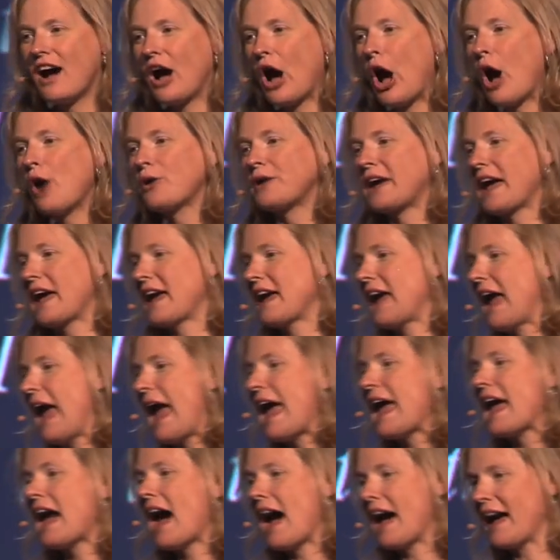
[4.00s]
Okay,
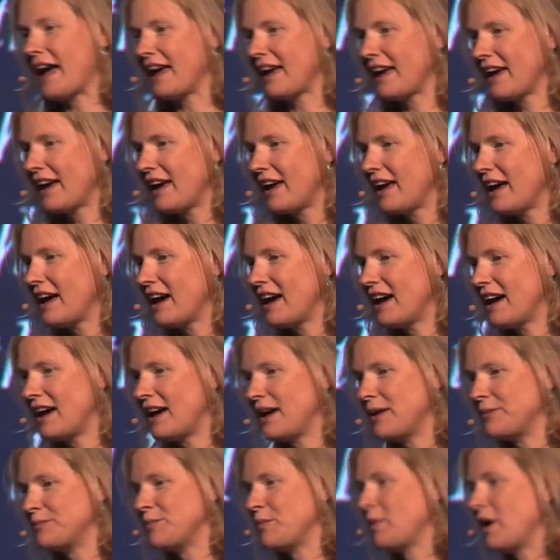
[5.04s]
AI.
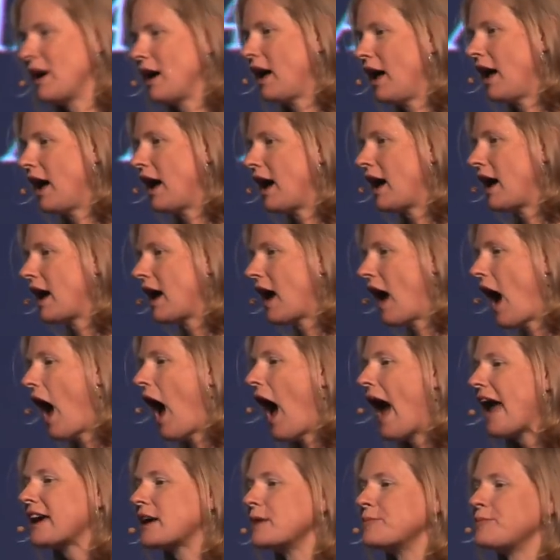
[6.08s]
Um, uh,
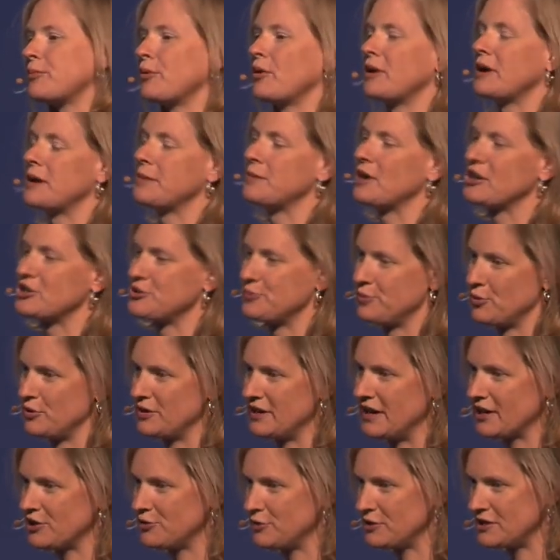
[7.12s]
I can pretty much
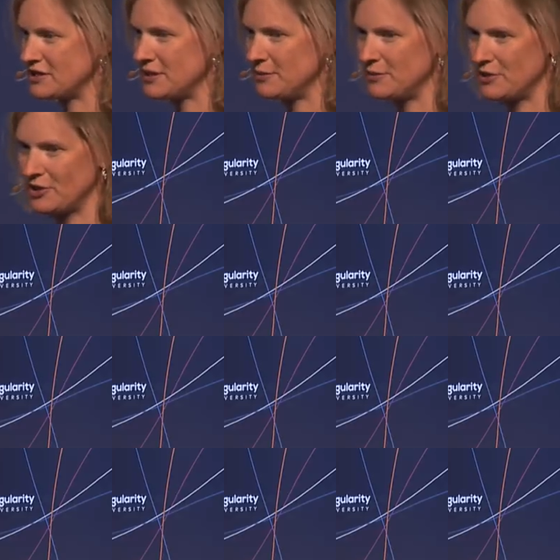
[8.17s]
predict what some of the